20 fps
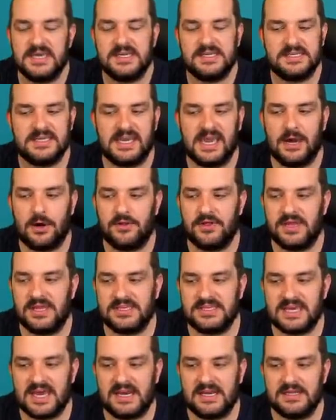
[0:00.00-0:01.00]
to get on the
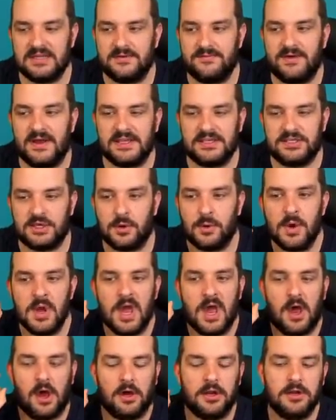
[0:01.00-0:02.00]
Italian defence. So
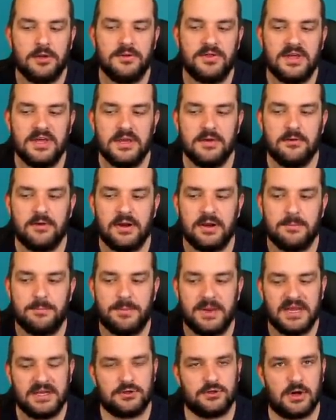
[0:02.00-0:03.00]
I don't think you're in
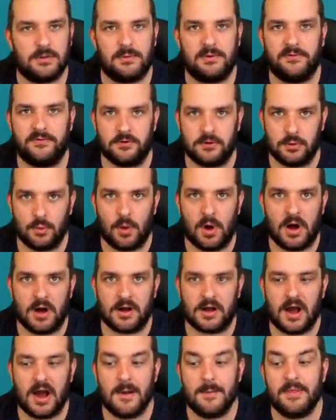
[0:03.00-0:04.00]
big trouble if you're on a
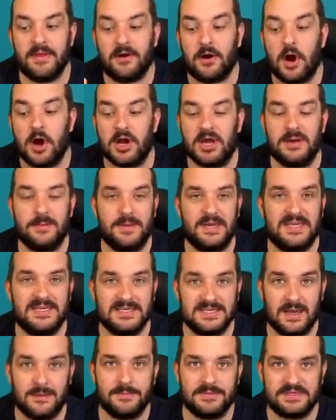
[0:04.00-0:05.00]
wild card, but there are going to be
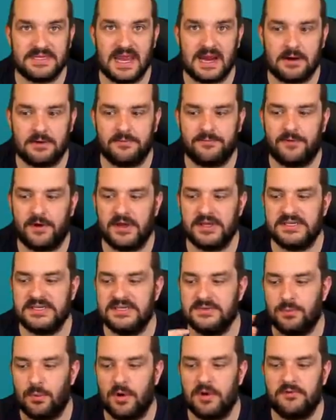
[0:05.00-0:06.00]
some
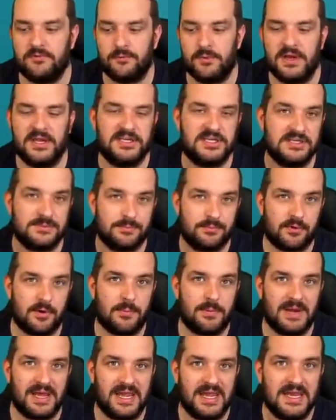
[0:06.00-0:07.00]
sacrifices, one of which is
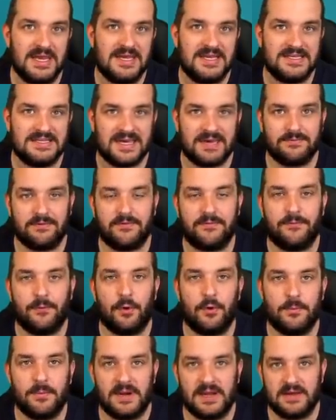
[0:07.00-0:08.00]
probably to have a
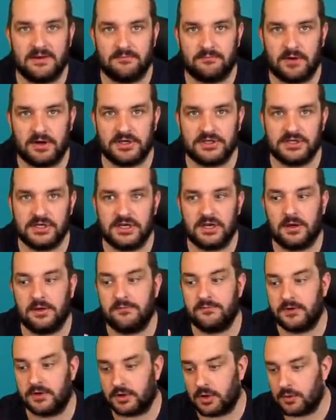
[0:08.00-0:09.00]
4 million Russian
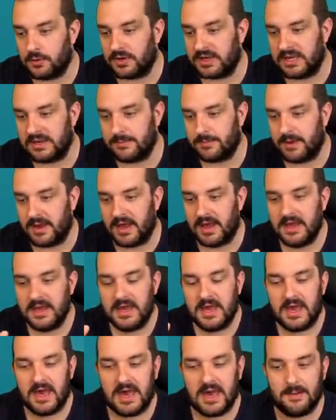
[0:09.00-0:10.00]
over goalkeeper
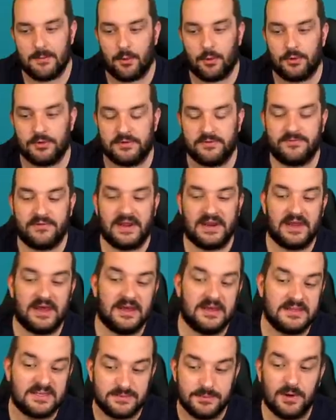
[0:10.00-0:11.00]
or
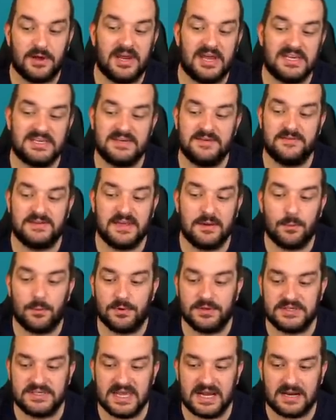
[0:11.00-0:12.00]
defender. To be honest, if you didn't
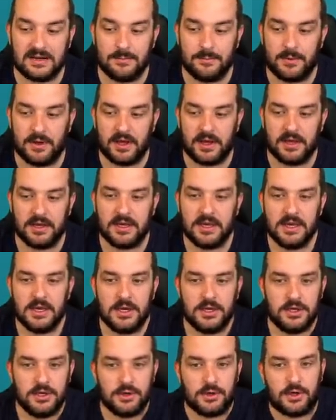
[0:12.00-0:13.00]
want Stecklenburg,
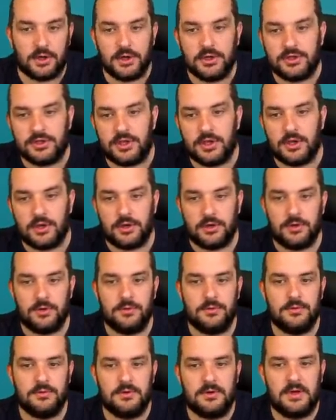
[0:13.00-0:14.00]
you could
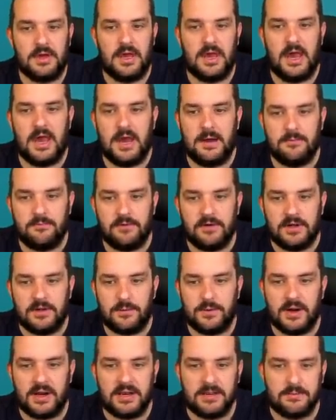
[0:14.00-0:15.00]
do, really
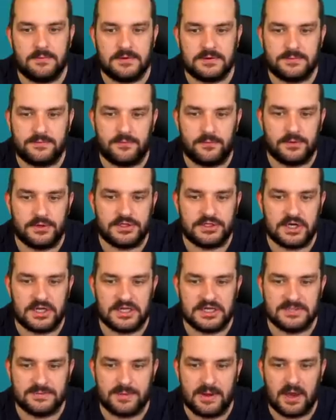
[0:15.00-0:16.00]
quickly, just before we shut
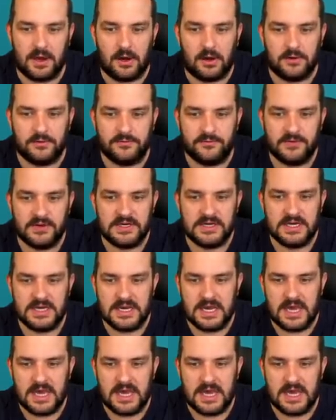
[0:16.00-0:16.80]
this bit off,